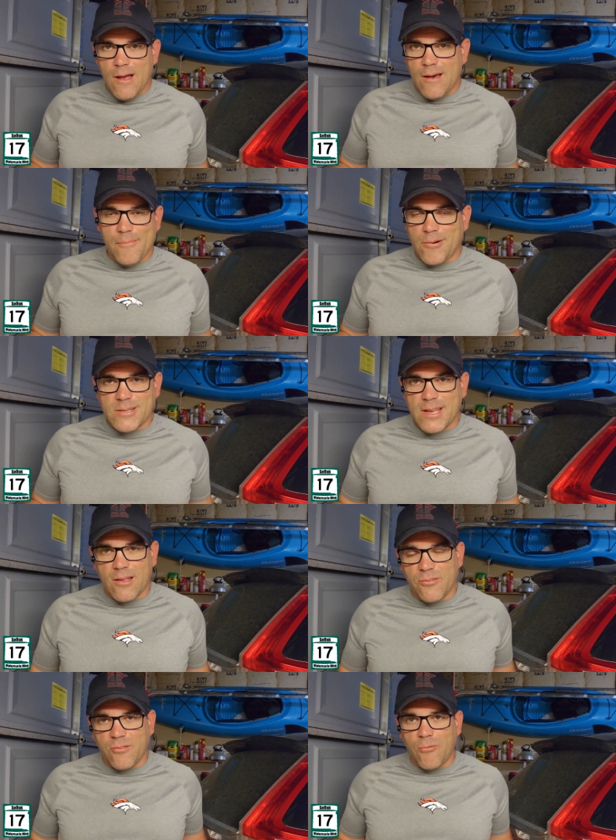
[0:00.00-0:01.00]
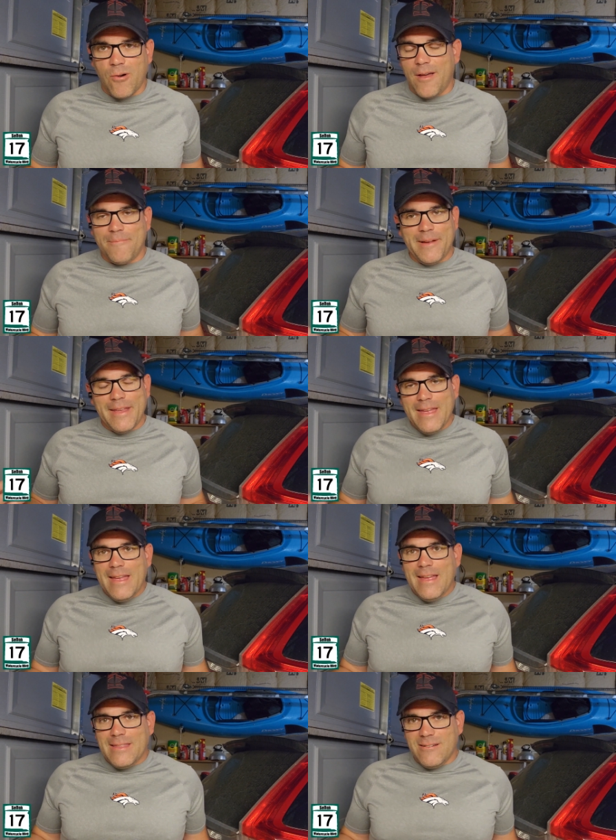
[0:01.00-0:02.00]
on motorcycles or what, but
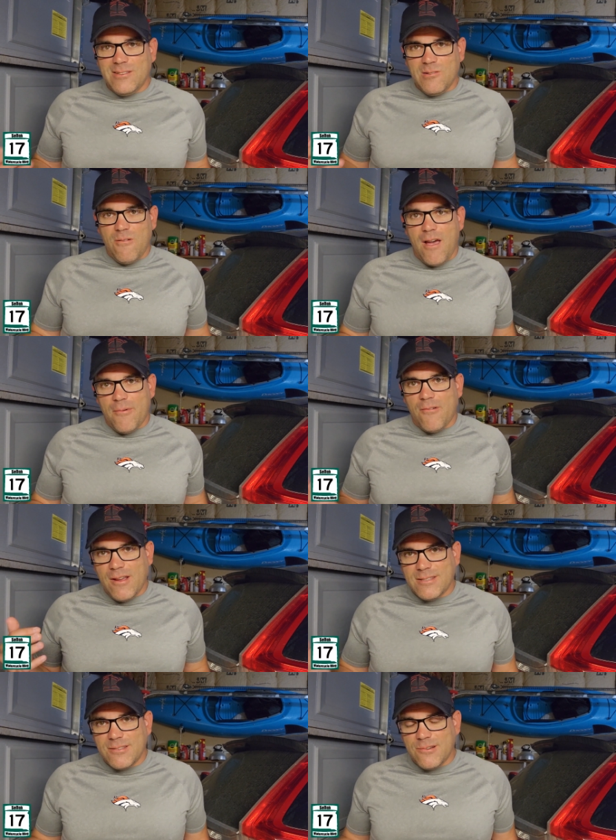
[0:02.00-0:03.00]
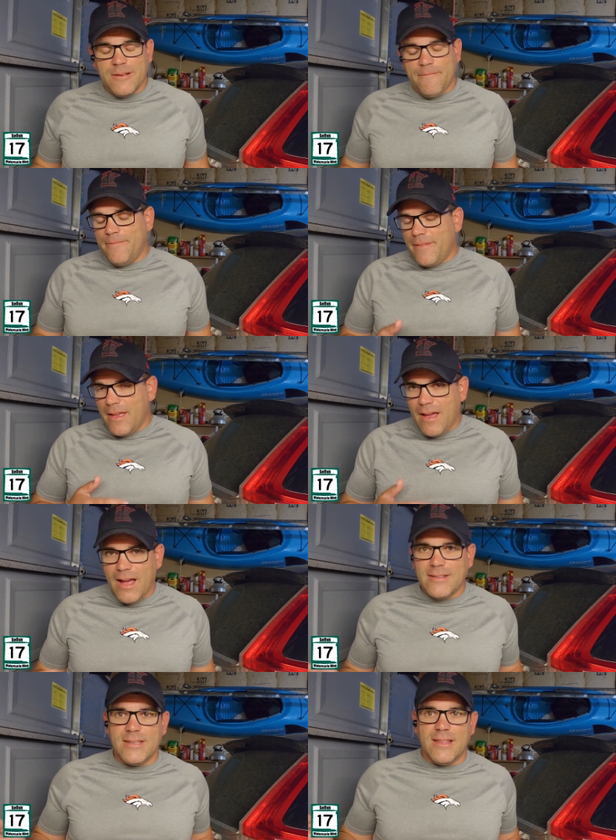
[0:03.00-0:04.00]
there isn't a rhyme or reason to it.
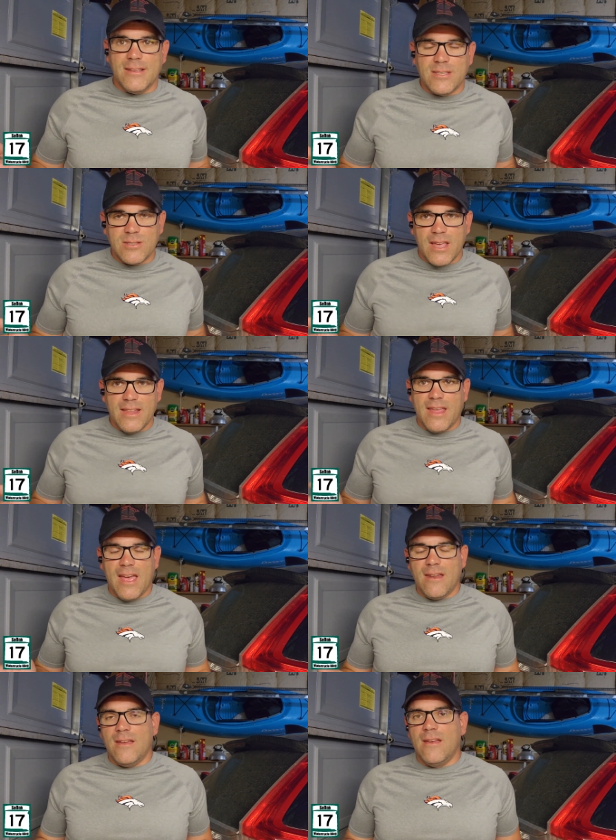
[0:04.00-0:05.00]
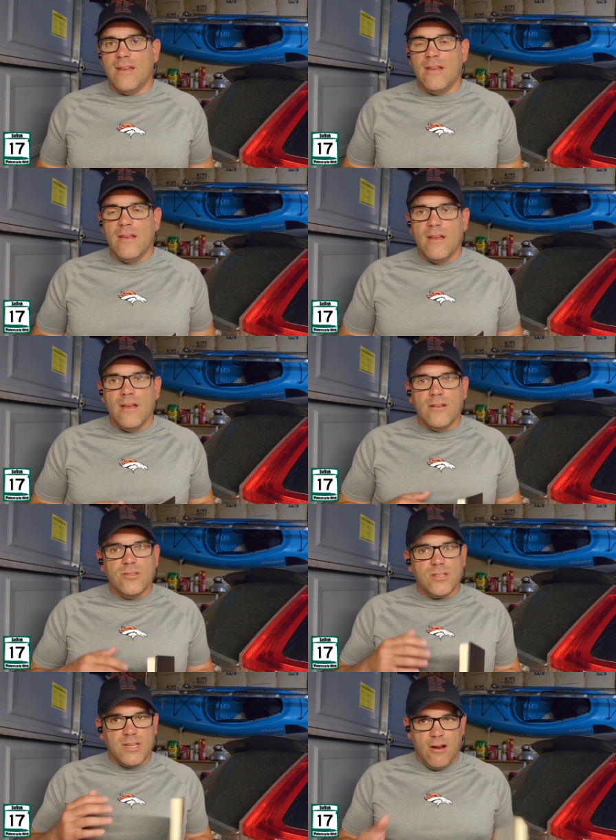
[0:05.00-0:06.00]
I'd say this in the end,
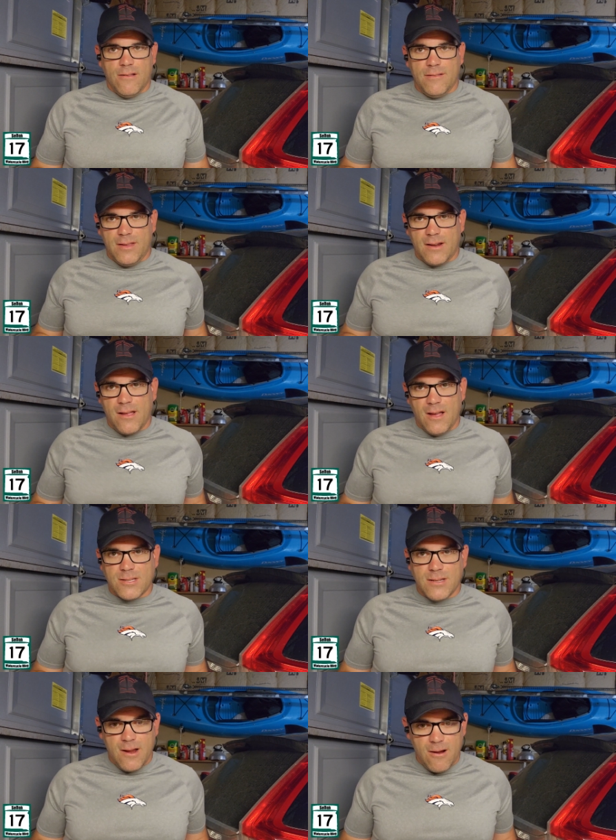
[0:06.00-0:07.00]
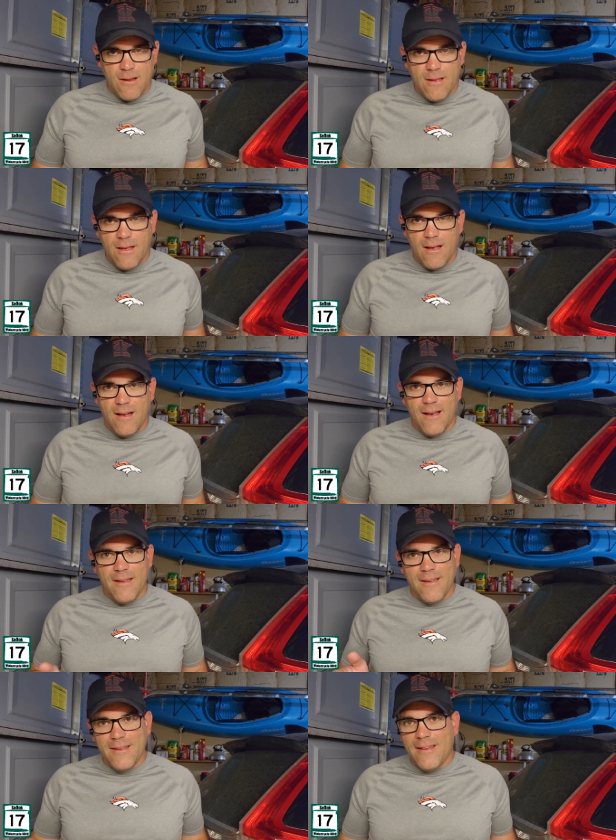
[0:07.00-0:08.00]
just err on the side of caution there. Uh,
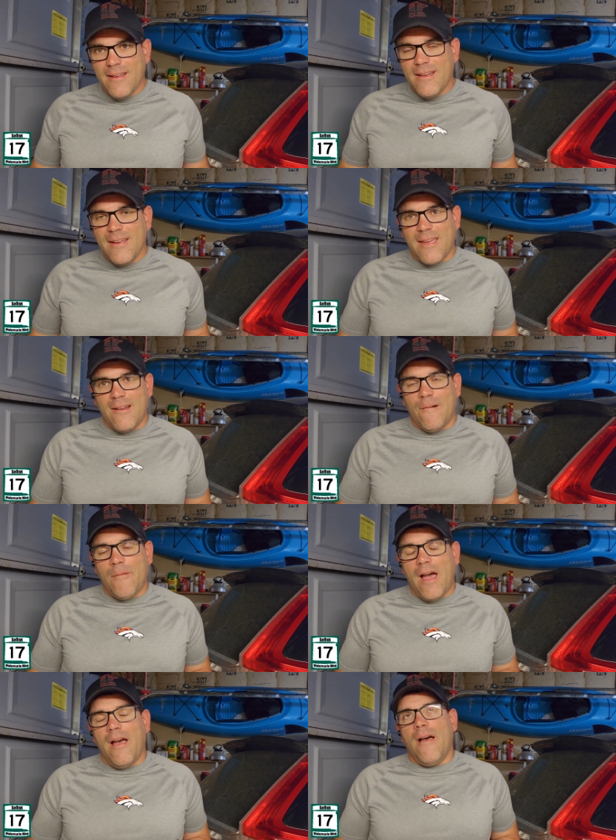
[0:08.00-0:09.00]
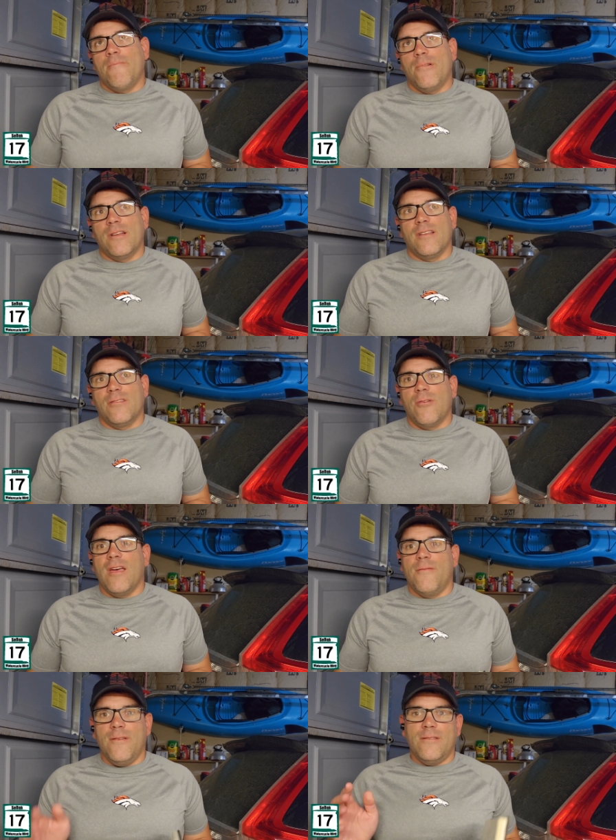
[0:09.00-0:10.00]
you know, I, I put it this way:
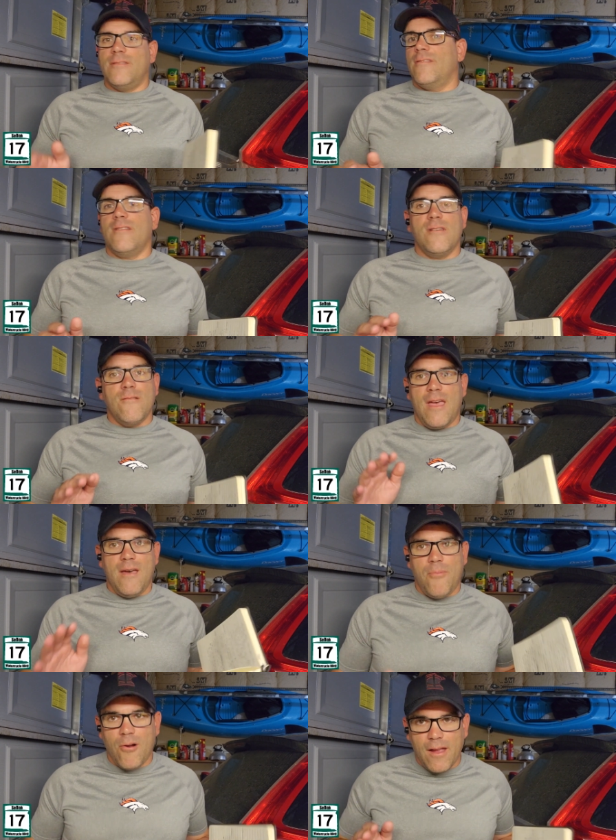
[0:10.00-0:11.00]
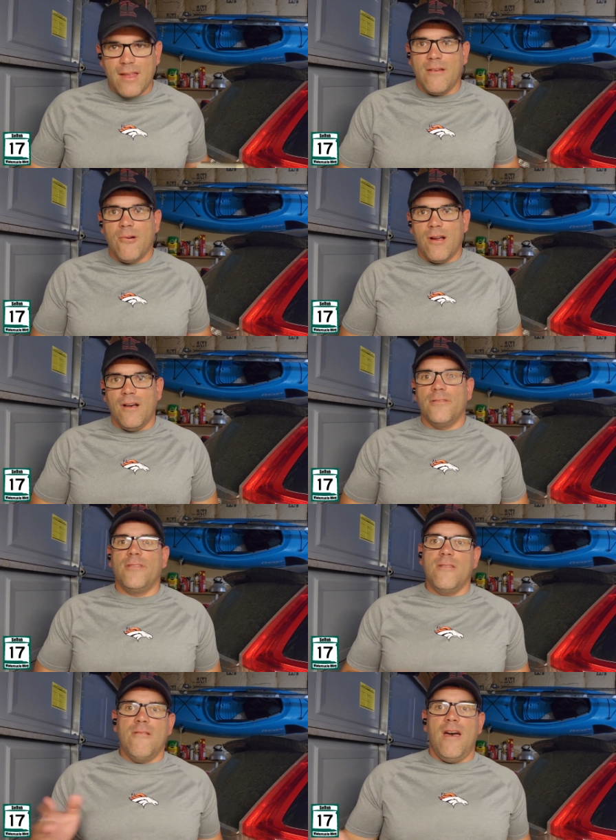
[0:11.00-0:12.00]
if it's you can't park anywhere else
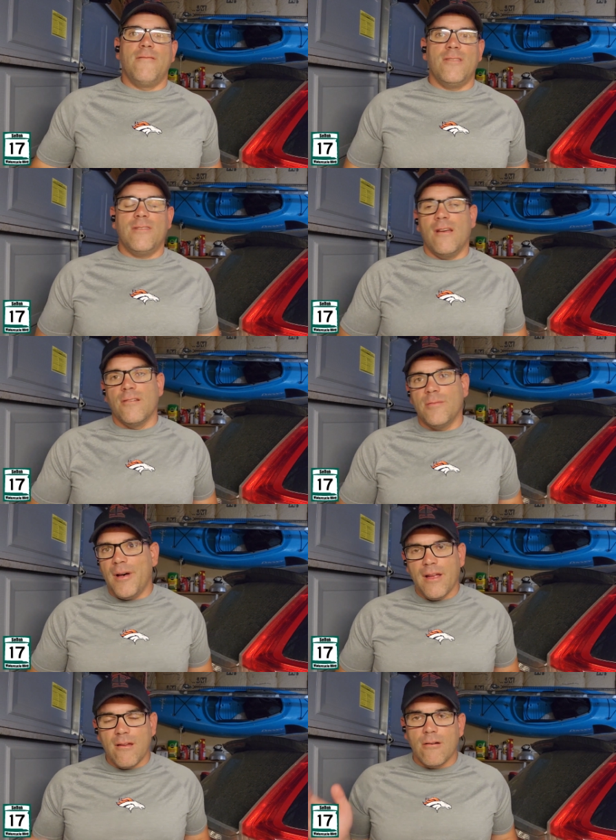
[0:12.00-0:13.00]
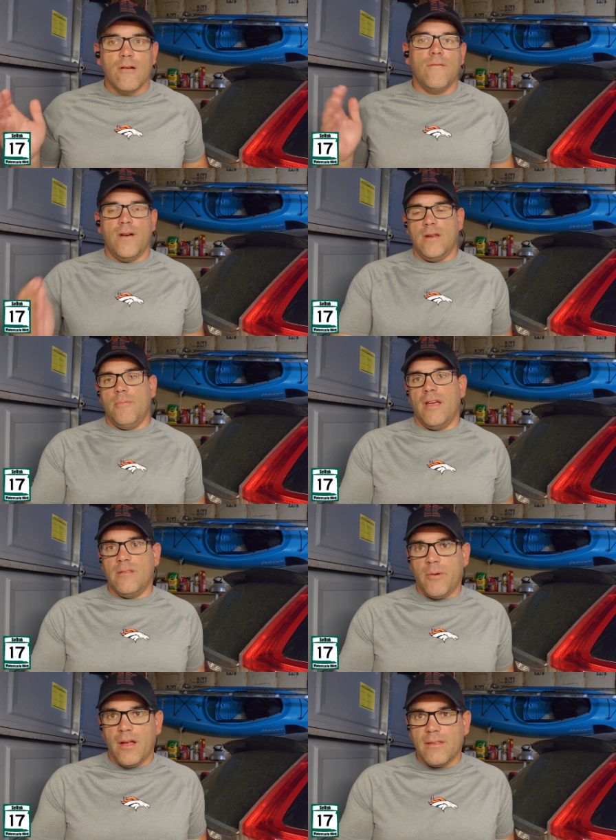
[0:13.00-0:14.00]
and you have just a yellow spot, you know, go find a pay
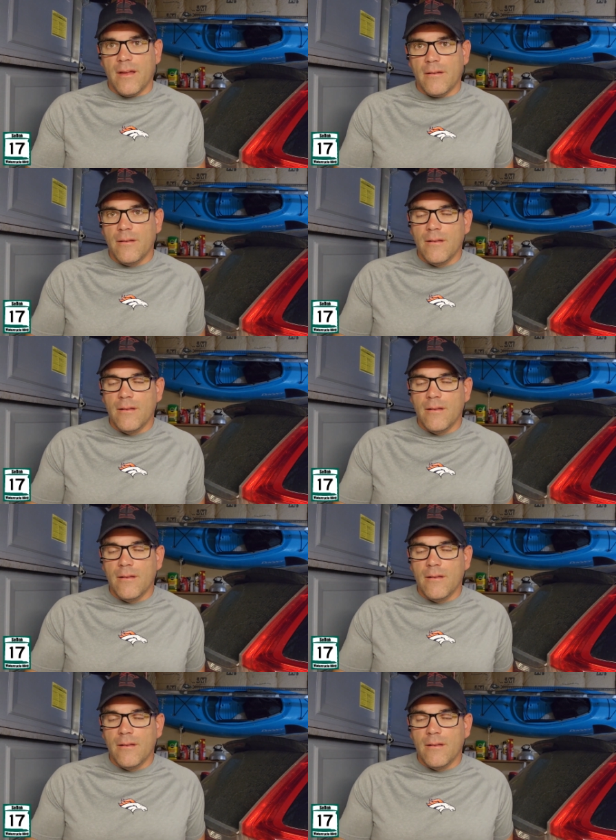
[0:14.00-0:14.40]
spot then,